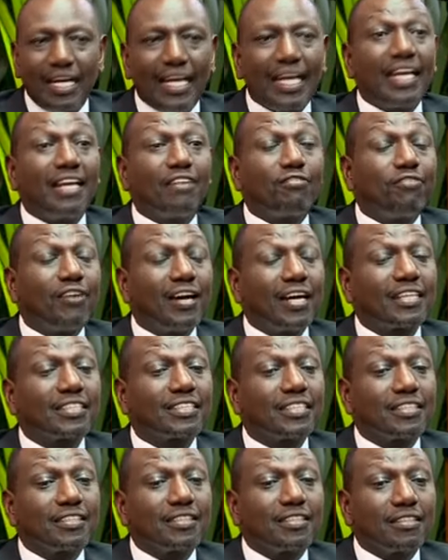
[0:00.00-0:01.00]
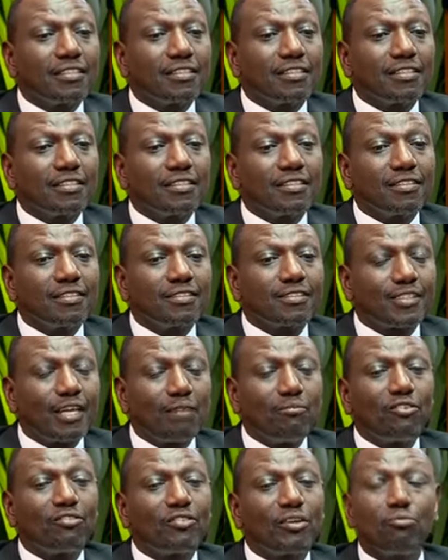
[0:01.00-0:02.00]
In fact,
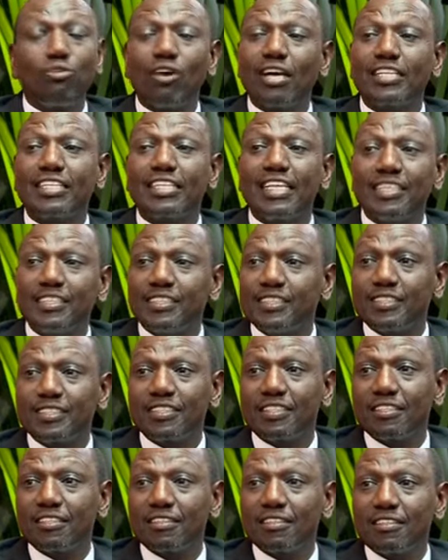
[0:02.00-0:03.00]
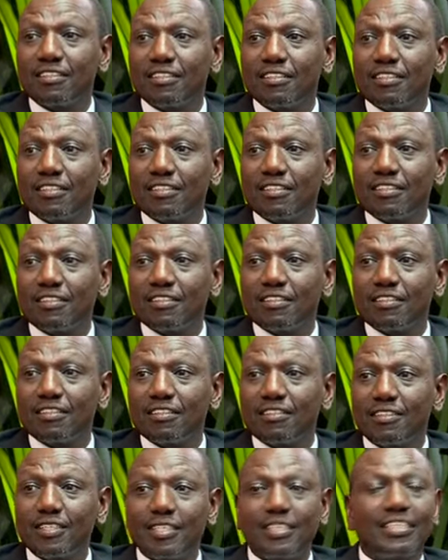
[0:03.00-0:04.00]
some of them were dazed
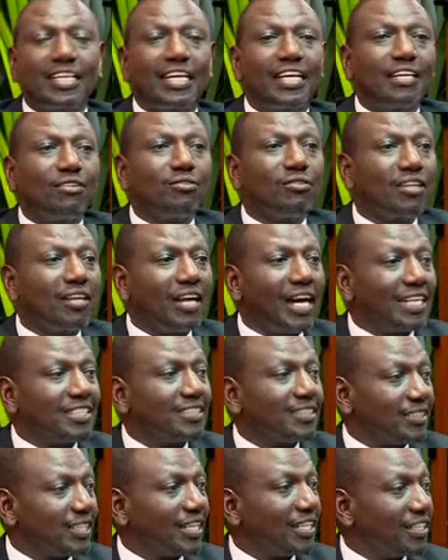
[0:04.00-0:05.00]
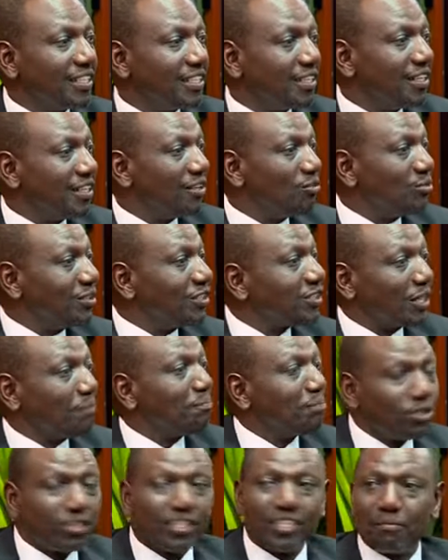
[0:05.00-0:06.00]
the day I said we
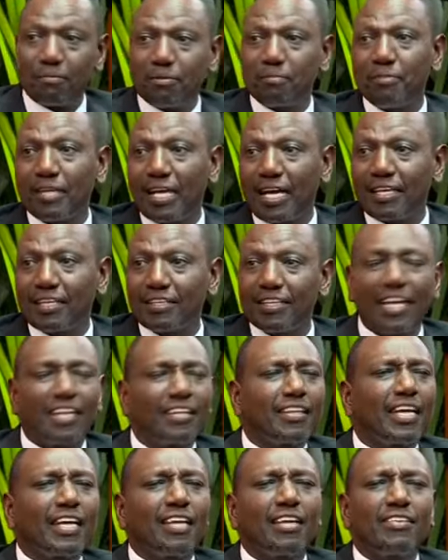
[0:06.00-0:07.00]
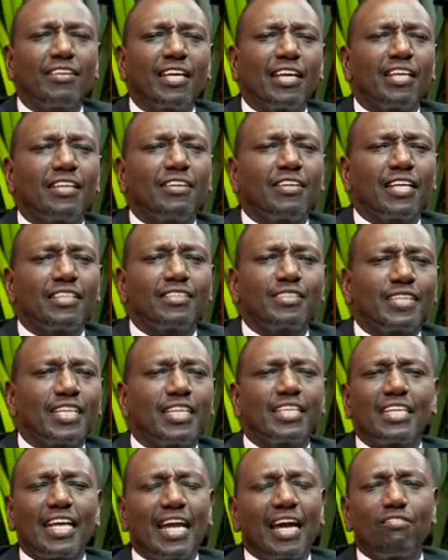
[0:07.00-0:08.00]
support the BBI. They, they, they, they
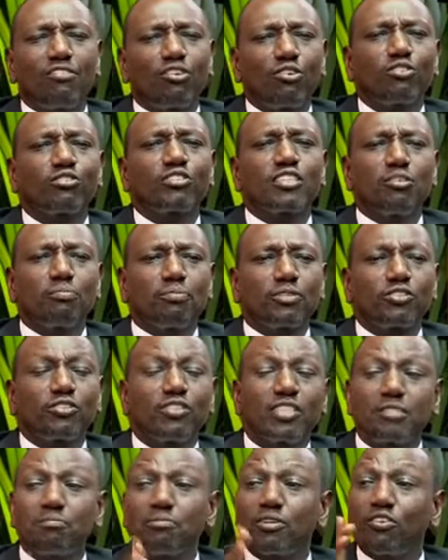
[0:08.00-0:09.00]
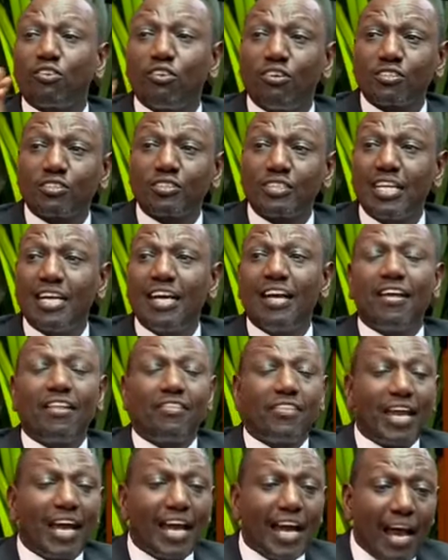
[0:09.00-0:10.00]
said they have lost the opportunity because
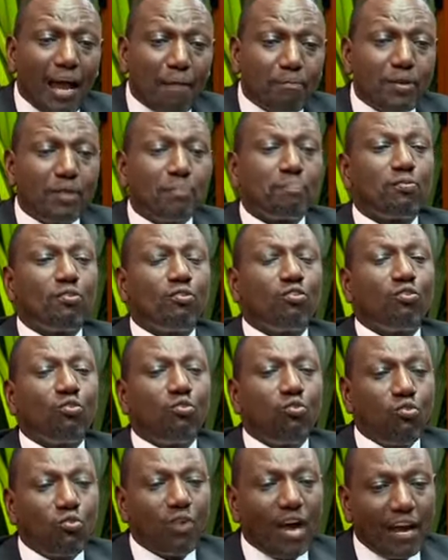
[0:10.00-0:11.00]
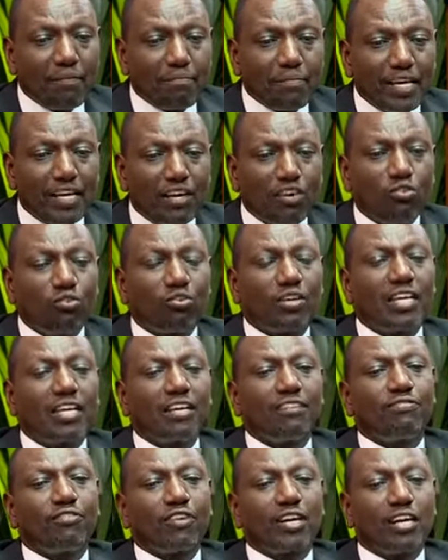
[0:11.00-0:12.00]
there are people who have been
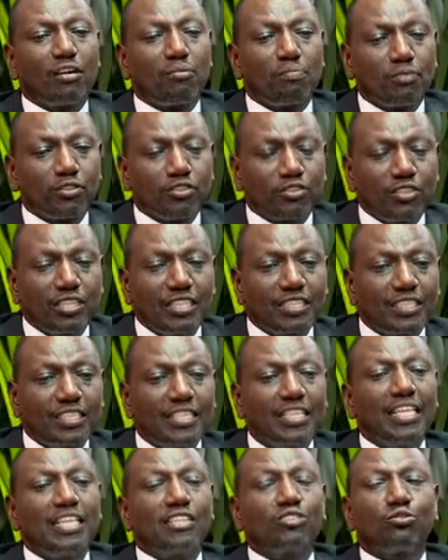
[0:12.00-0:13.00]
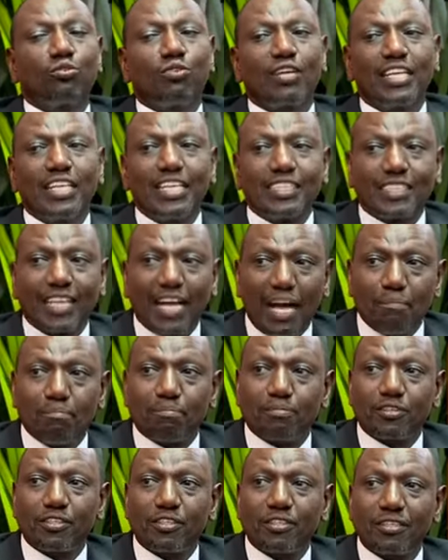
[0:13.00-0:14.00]
looking for an opportunity to create
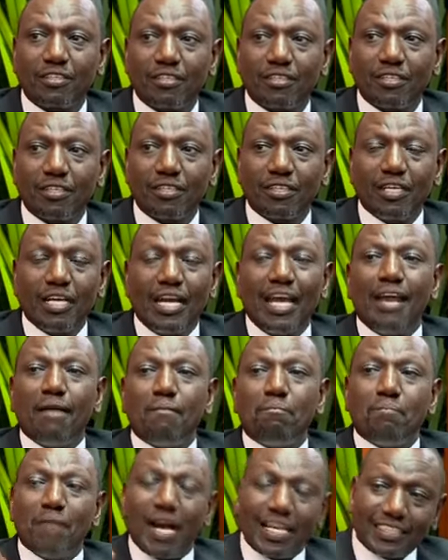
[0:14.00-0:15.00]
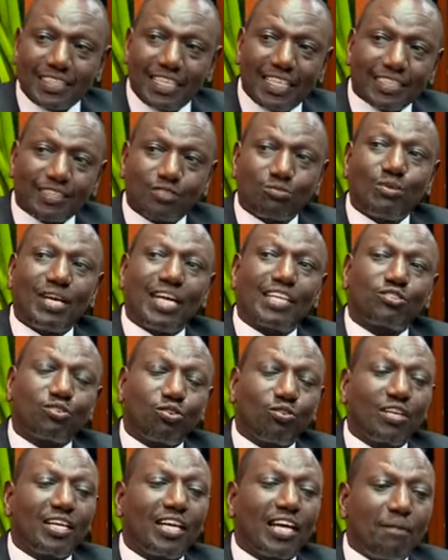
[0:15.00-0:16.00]
camps. Okay. Much as we are
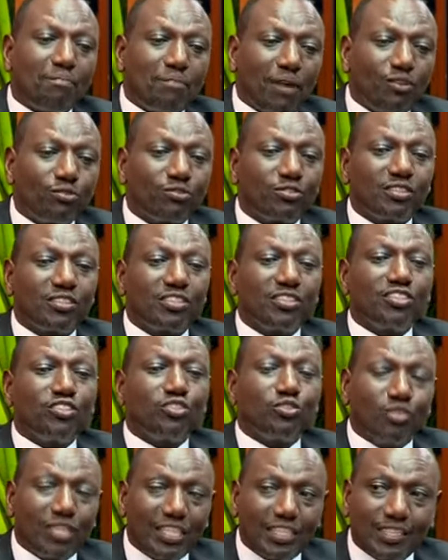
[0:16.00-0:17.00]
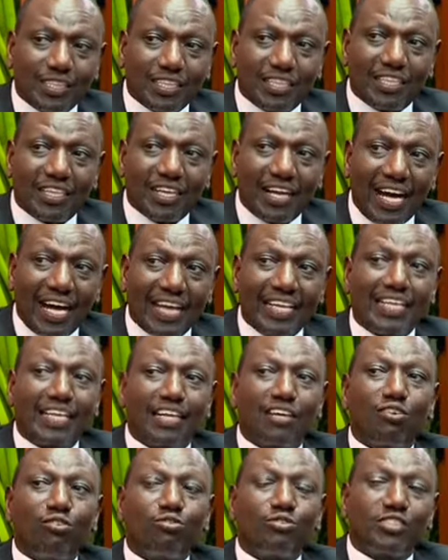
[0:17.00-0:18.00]
talking about unity and
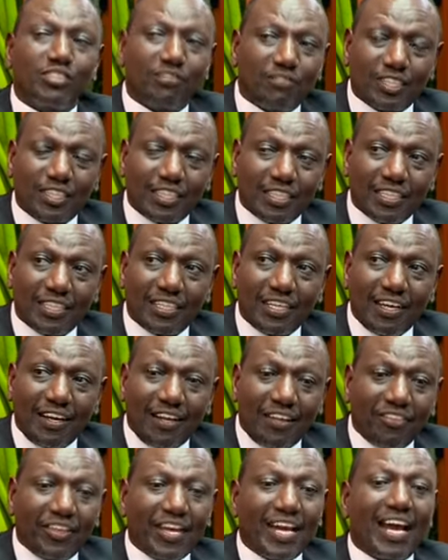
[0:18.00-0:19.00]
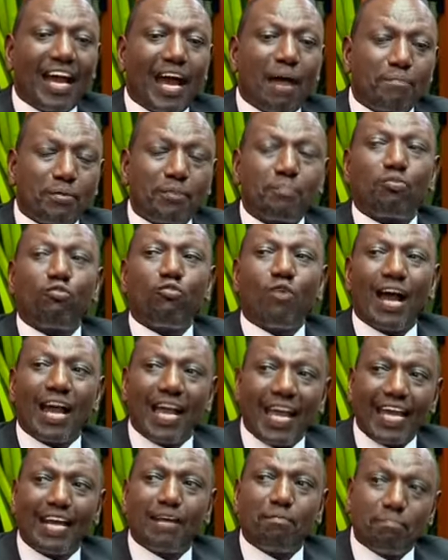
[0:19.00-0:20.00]
inclusivity, there are people who are
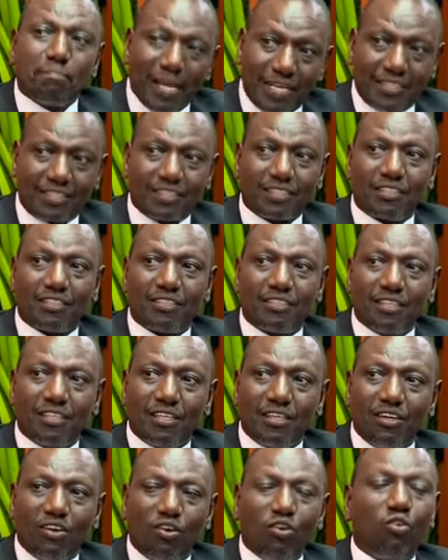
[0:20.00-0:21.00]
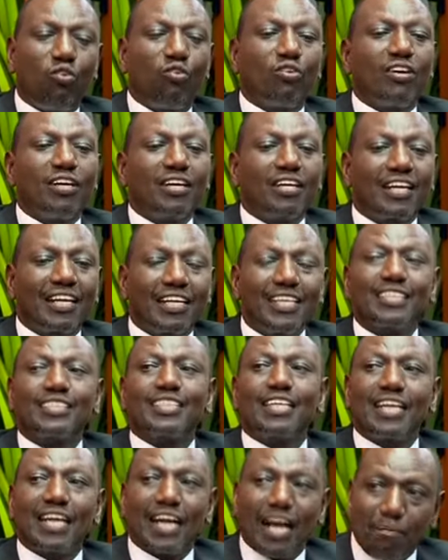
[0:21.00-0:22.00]
hell bent on
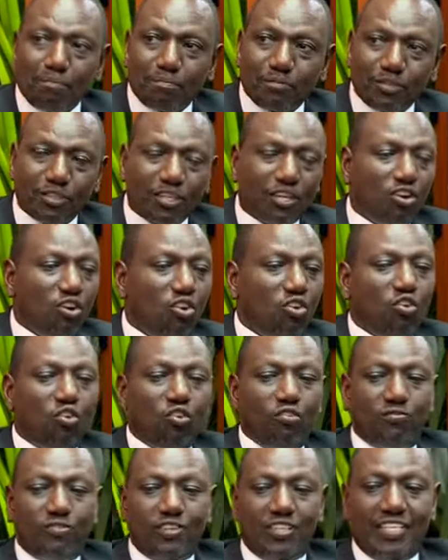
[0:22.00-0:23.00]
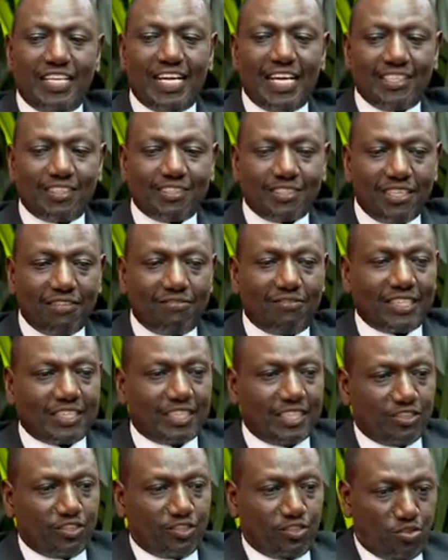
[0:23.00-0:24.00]
creating camps okay. of yes
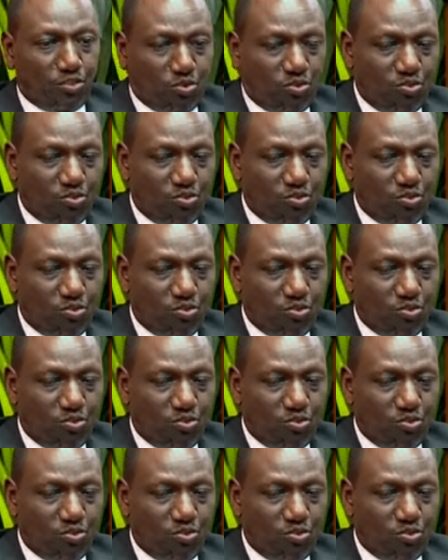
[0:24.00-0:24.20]
versus and no.